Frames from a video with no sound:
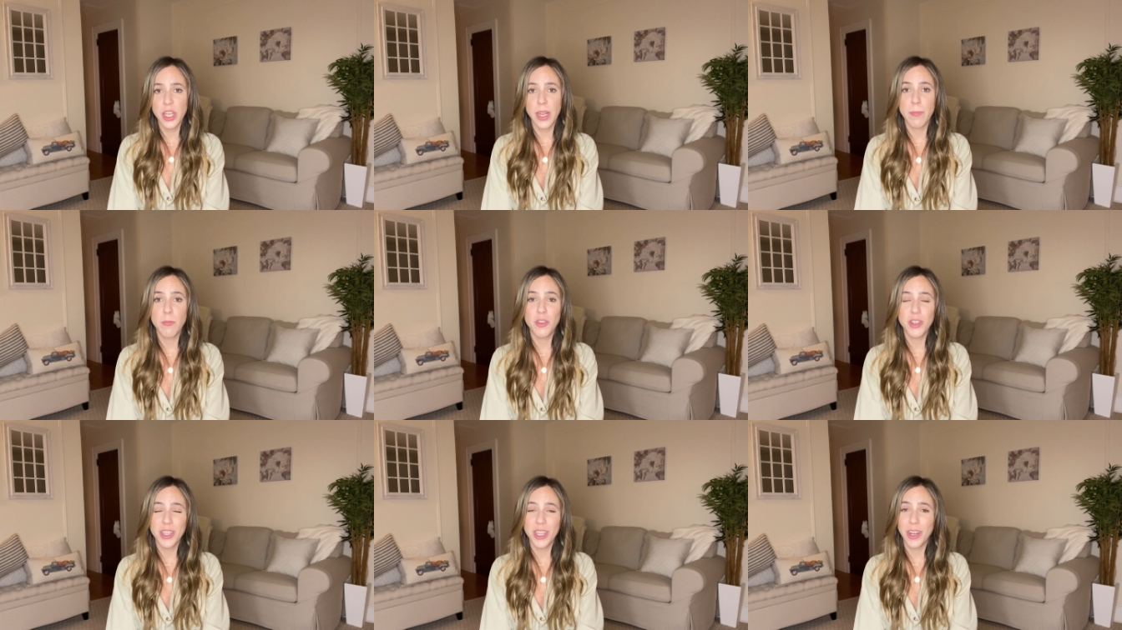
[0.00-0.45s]

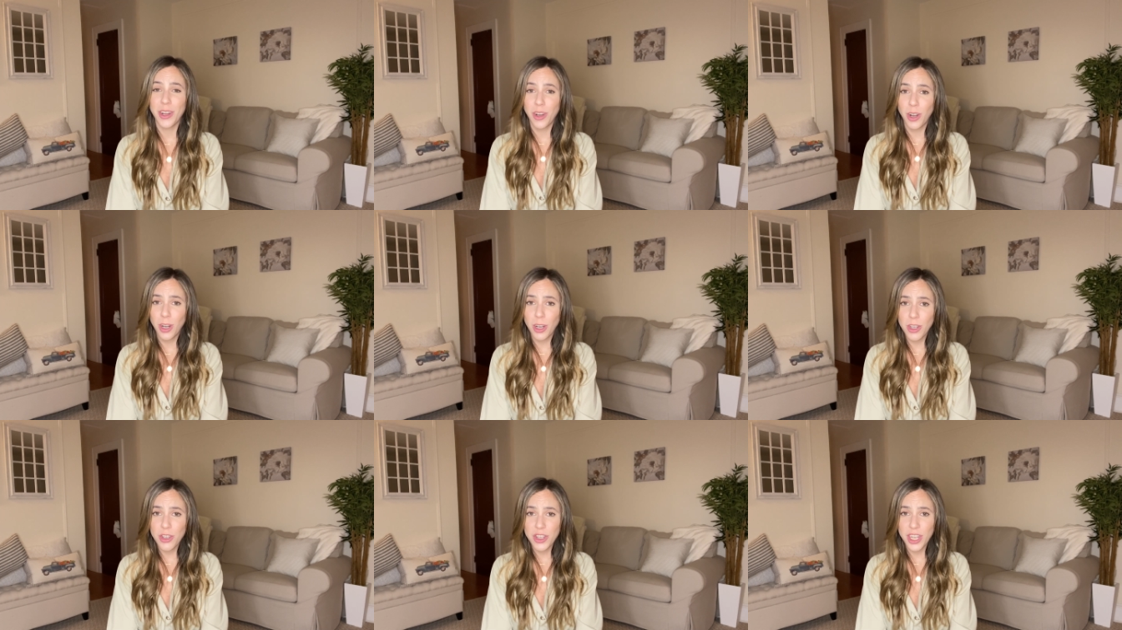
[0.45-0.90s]
I'm just
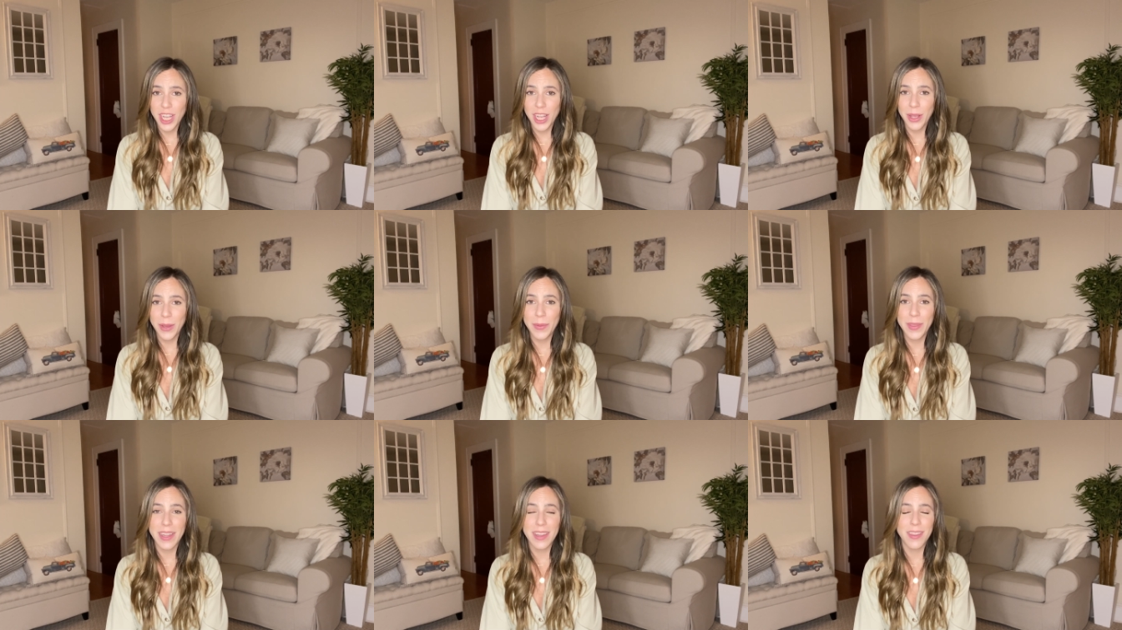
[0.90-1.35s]
encouraging
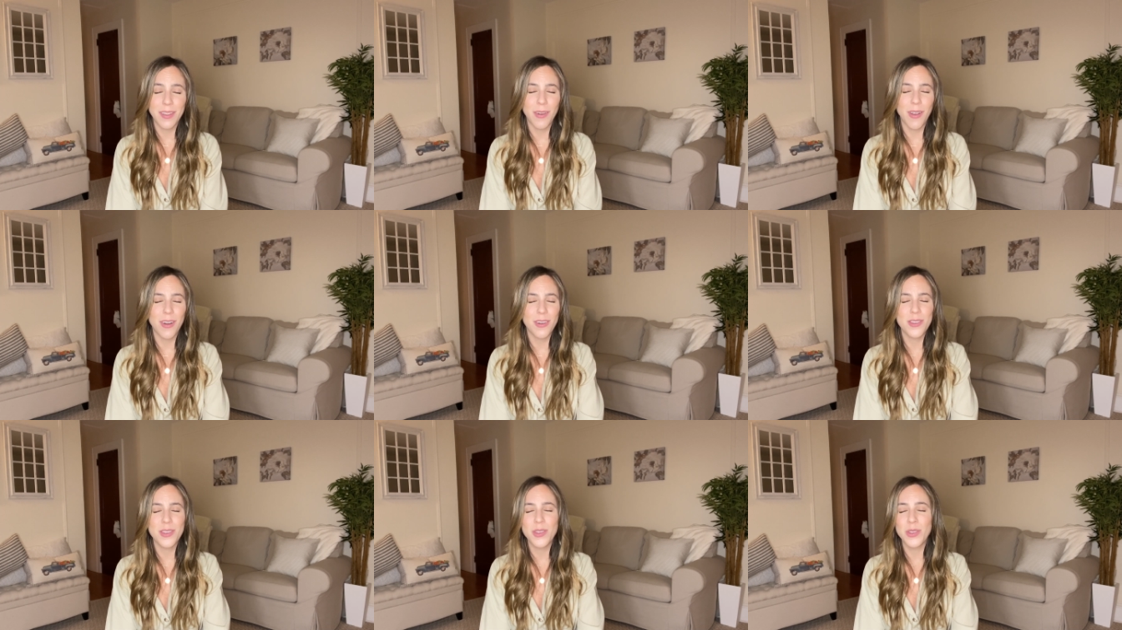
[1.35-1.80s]
you that there
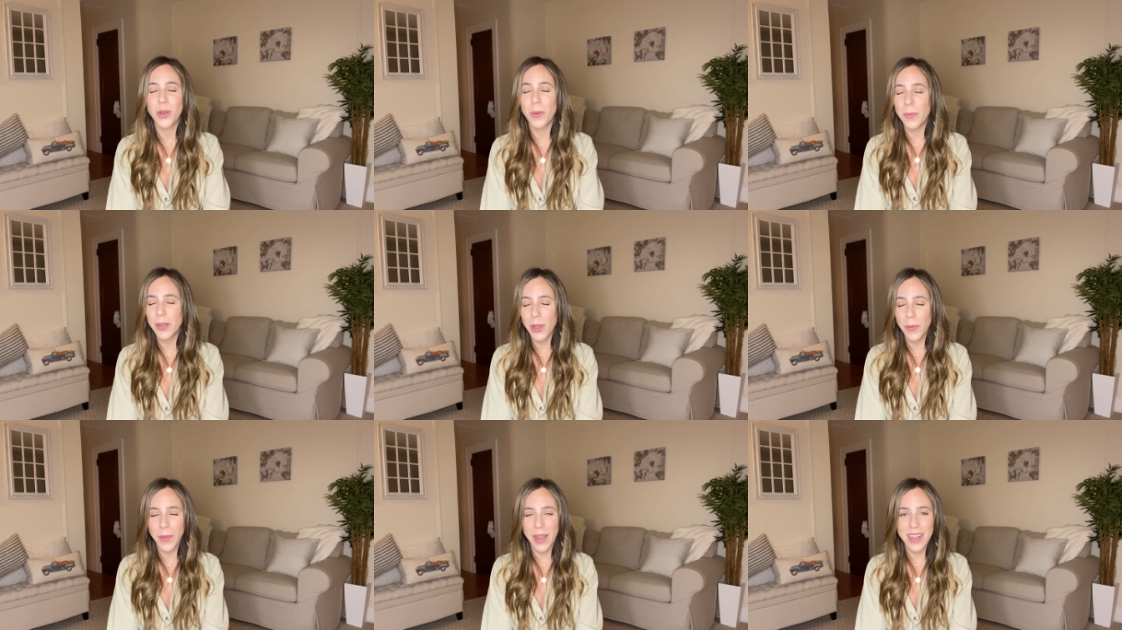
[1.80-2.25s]
are so
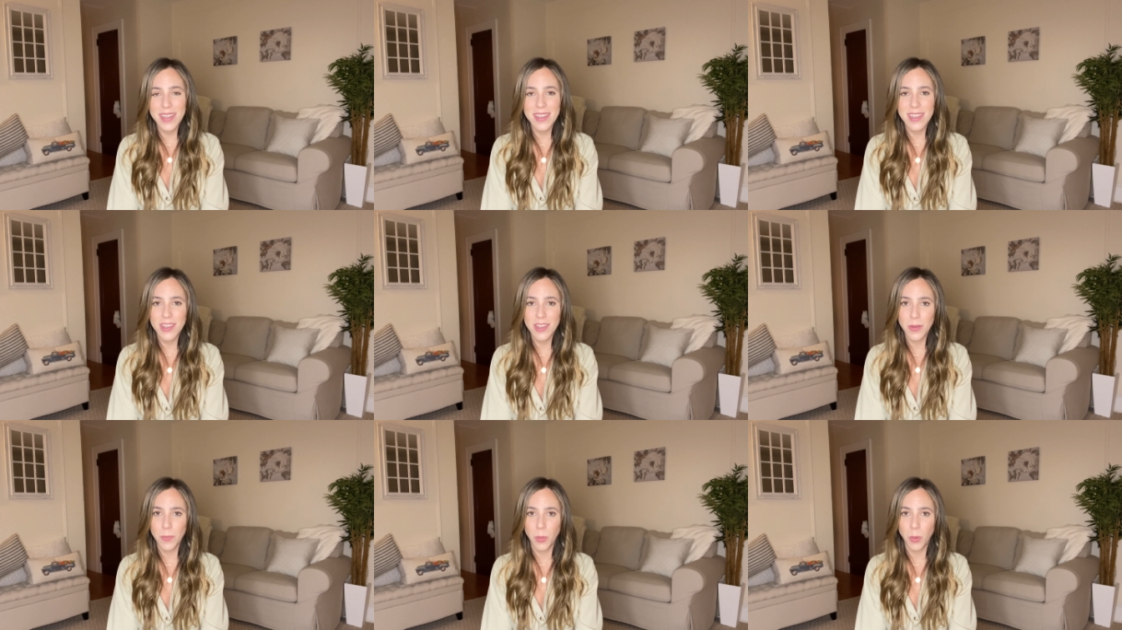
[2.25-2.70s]
many ways
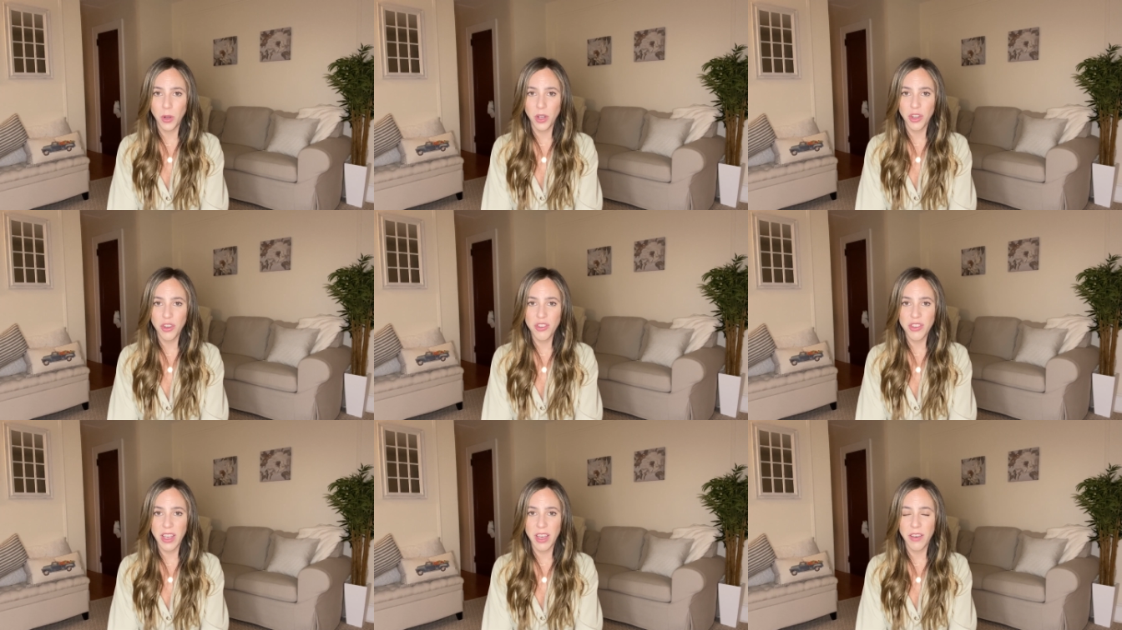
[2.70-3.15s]
to support
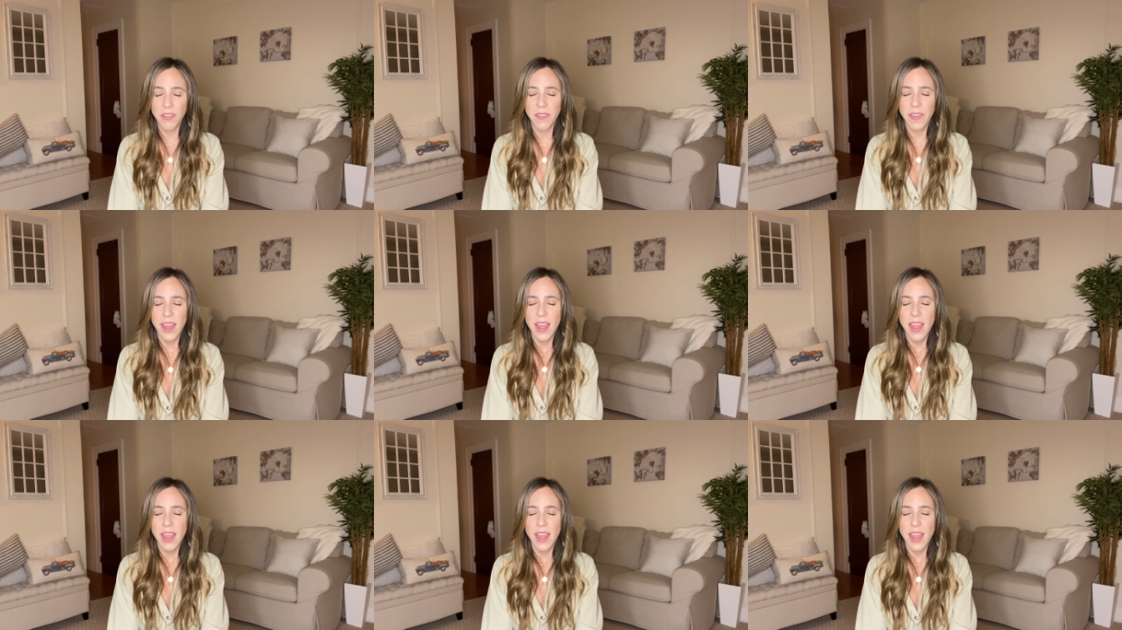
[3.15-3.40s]
yourself